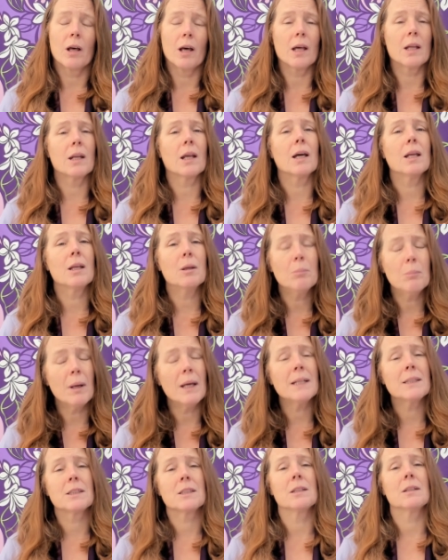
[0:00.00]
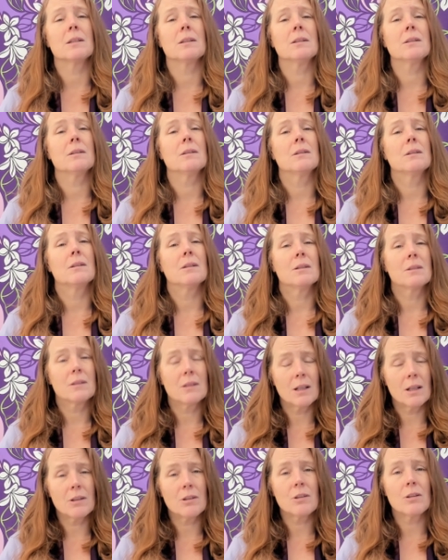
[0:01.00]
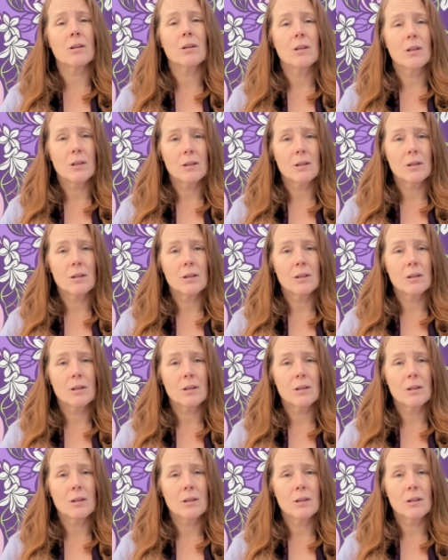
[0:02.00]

and I imagine that